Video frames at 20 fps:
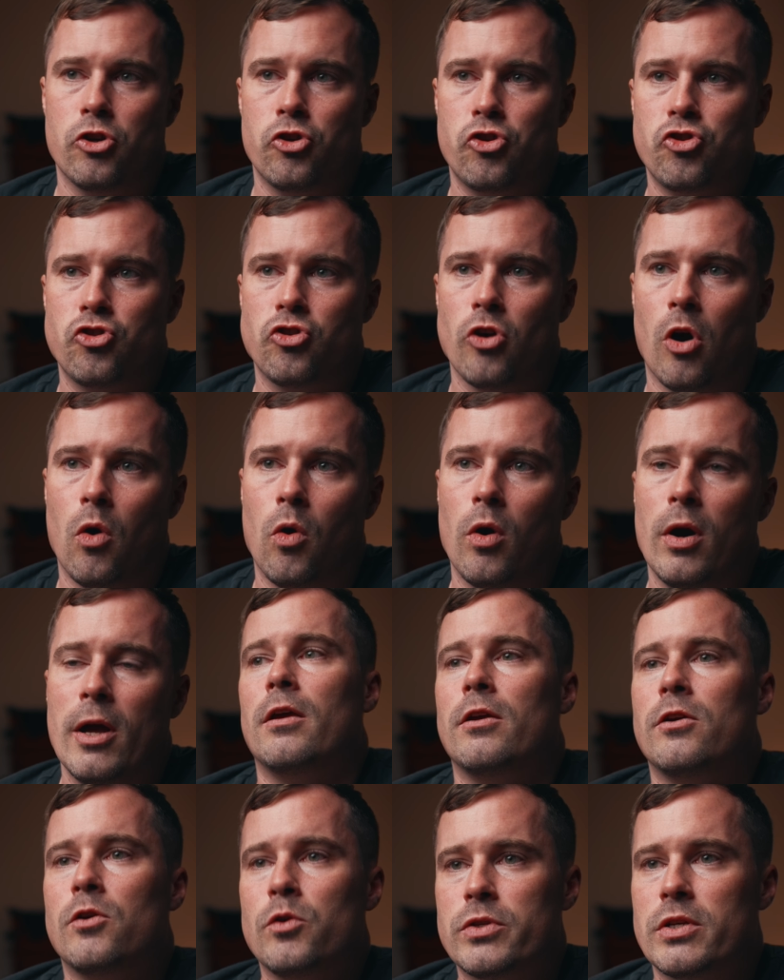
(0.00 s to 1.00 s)
show
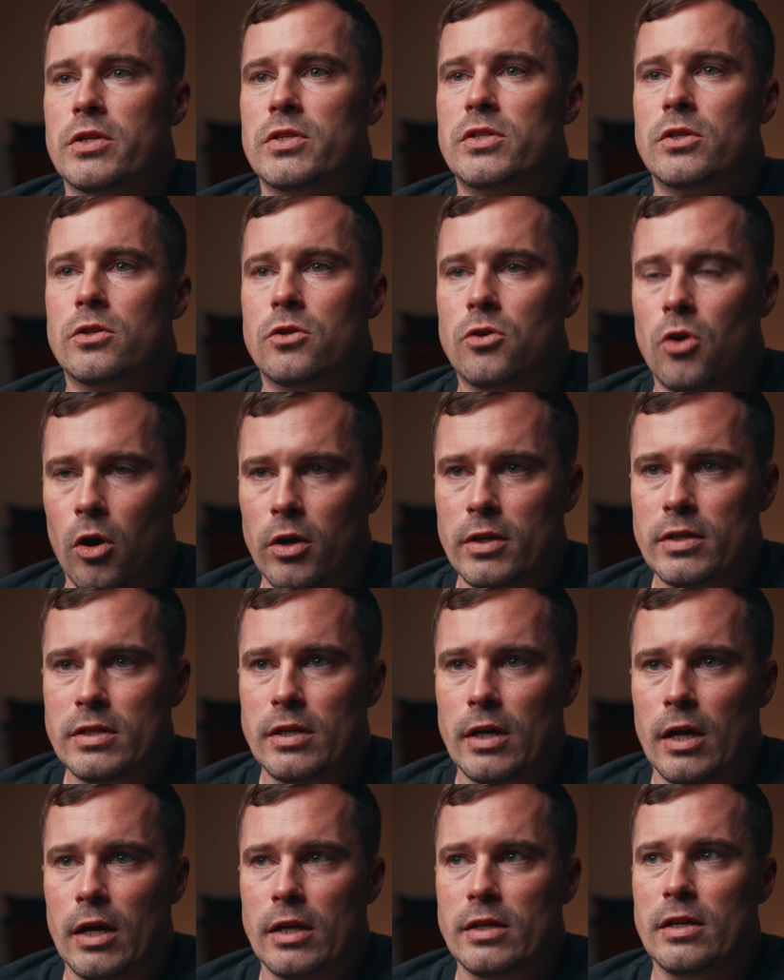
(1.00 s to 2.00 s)
users
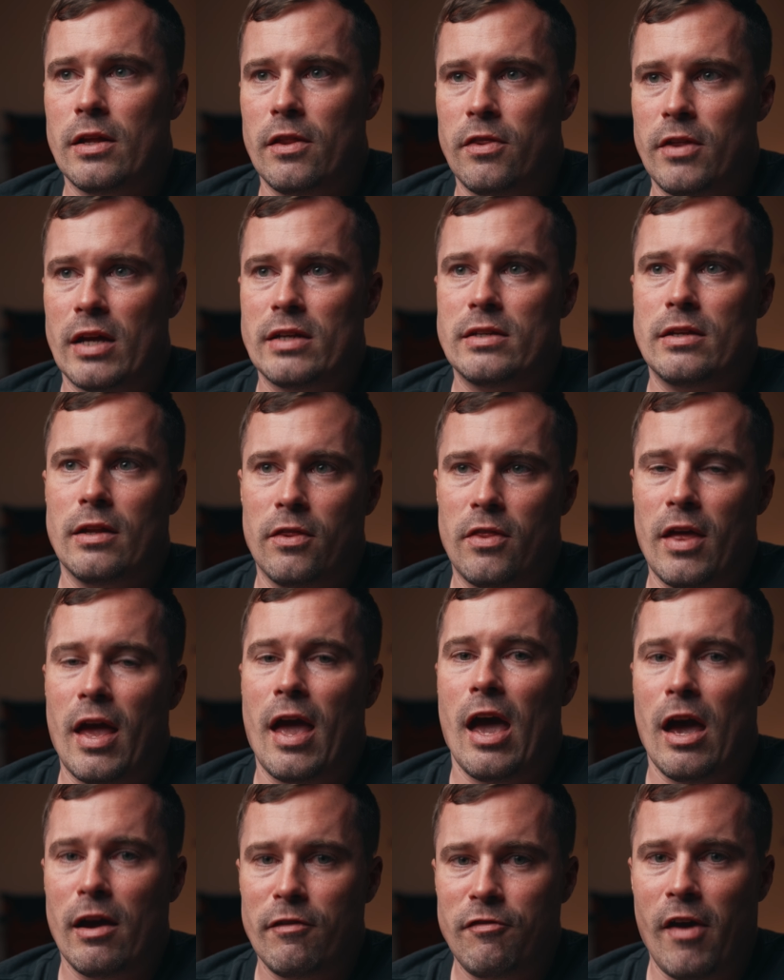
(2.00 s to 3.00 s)
content that they
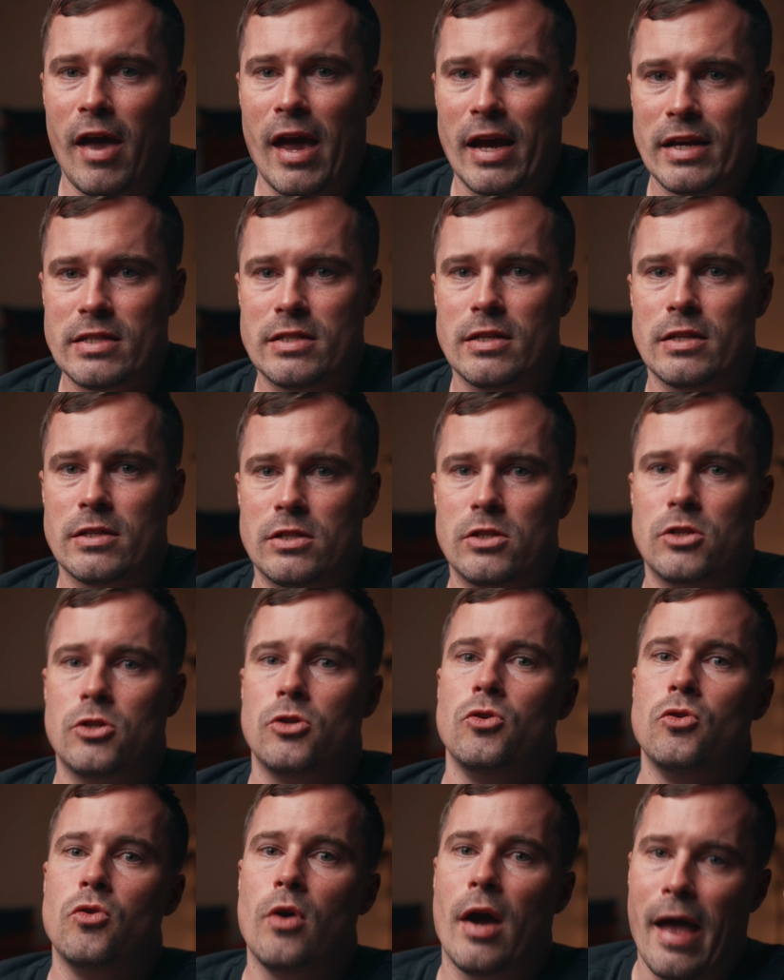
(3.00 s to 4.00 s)
have access
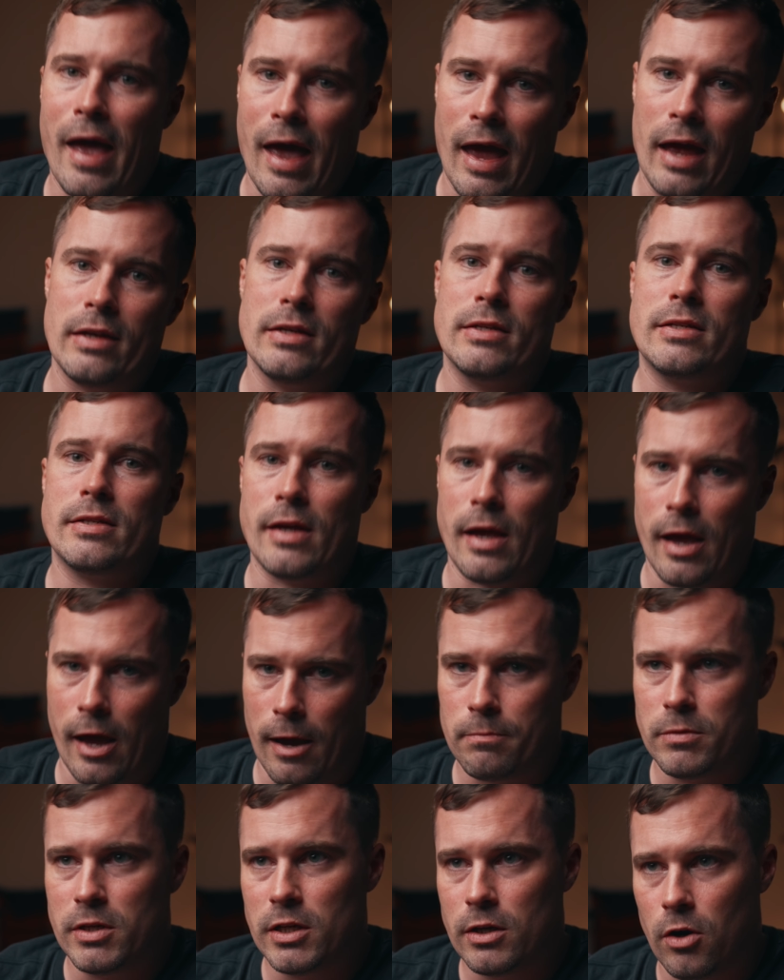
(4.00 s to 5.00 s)
to and
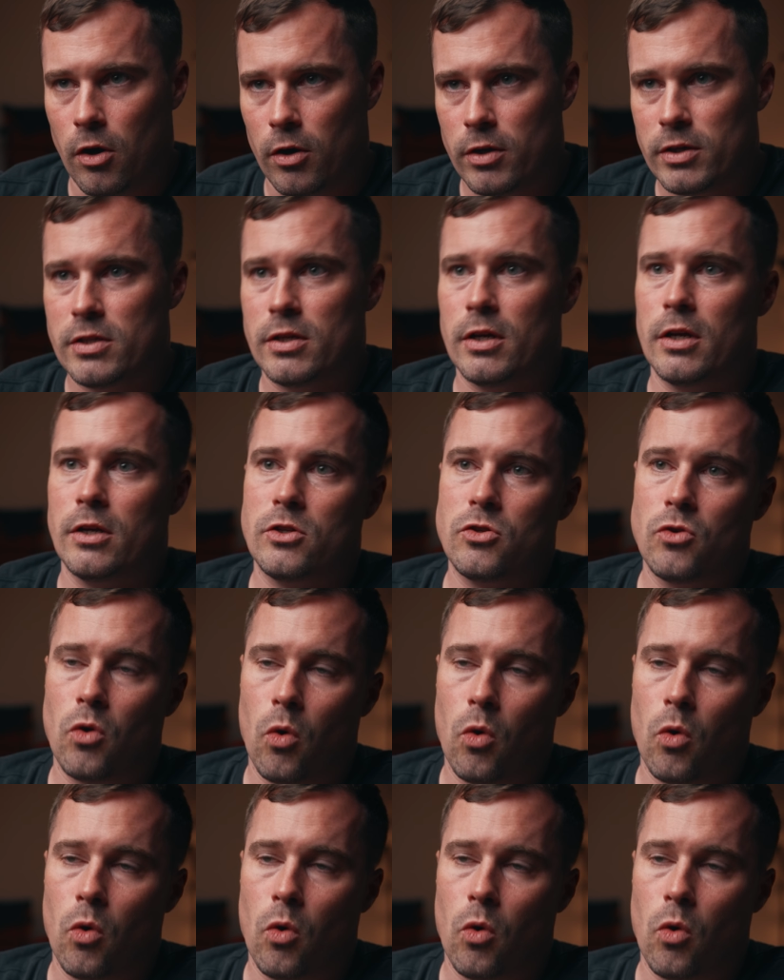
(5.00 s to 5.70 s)
empty content,